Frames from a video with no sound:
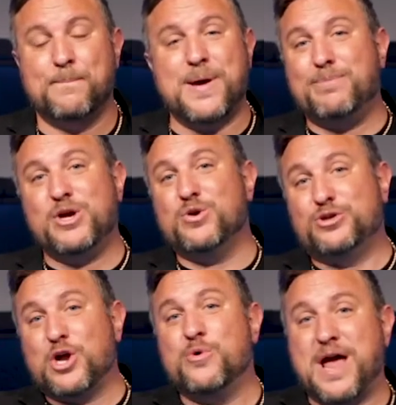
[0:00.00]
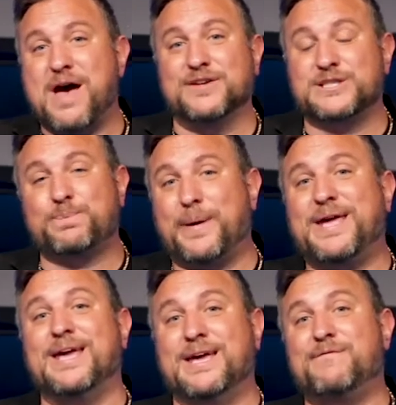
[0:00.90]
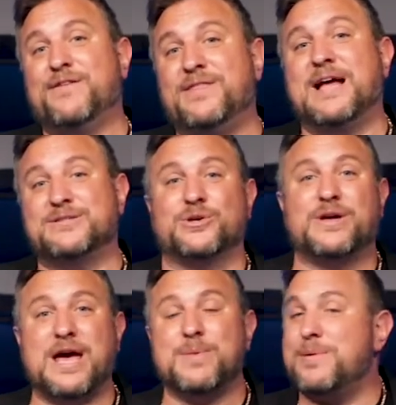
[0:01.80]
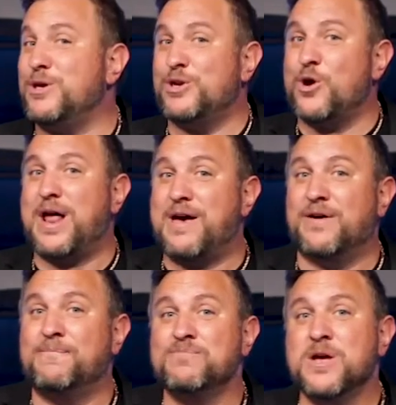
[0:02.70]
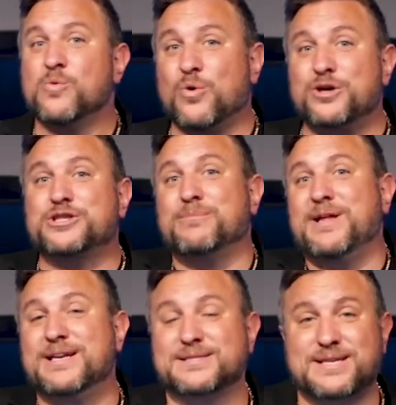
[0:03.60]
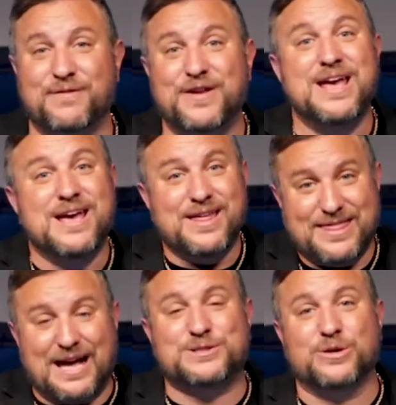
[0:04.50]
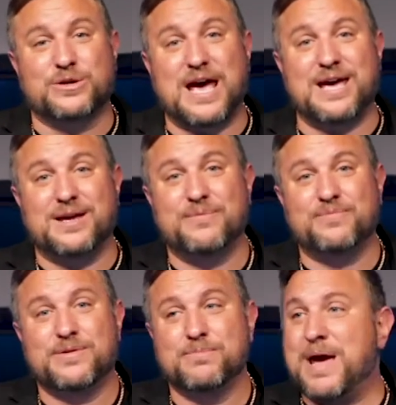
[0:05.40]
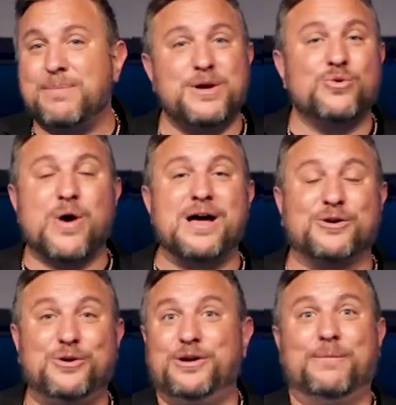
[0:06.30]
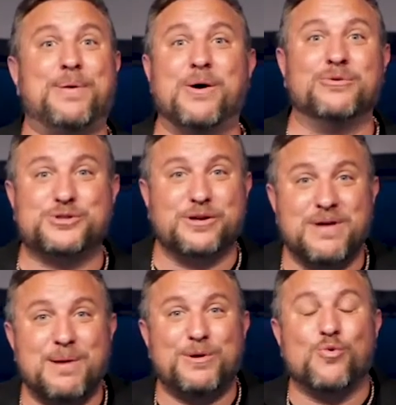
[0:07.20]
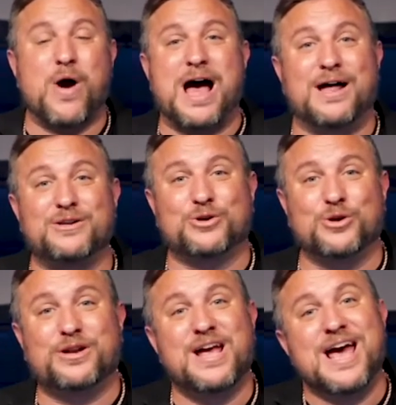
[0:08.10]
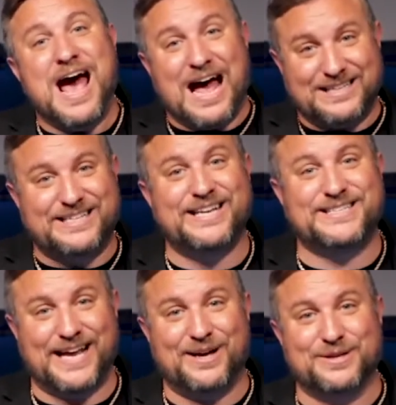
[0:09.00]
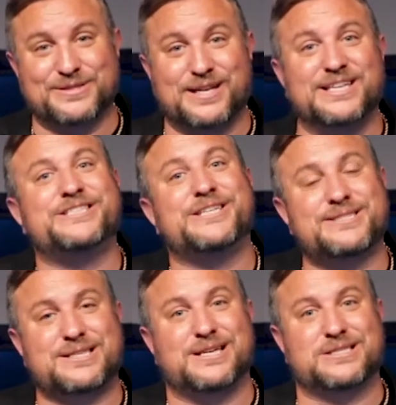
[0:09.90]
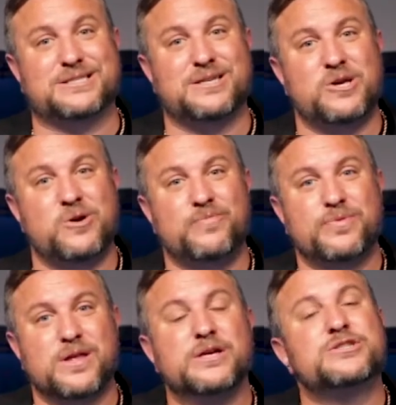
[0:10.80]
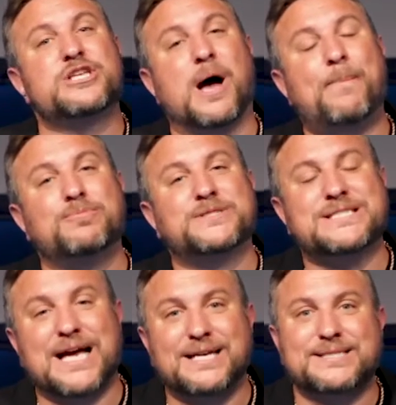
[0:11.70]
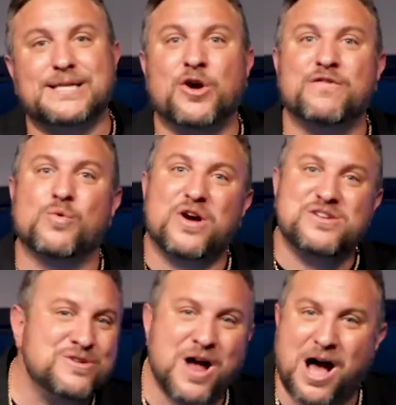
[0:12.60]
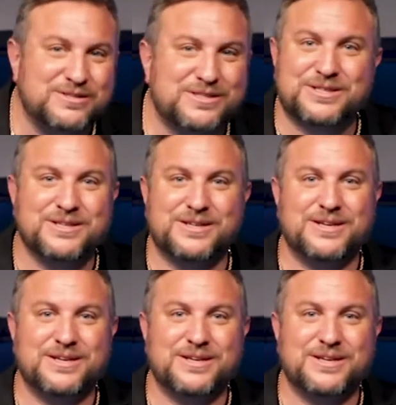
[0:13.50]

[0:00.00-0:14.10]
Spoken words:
Maybe you don't have a speaking gift and that's okay. Maybe you don't have a worship leader's gift. That's okay. Maybe you aren't good at poetry. Maybe you aren't good at details and logistics. Stop obsessing over what you're not.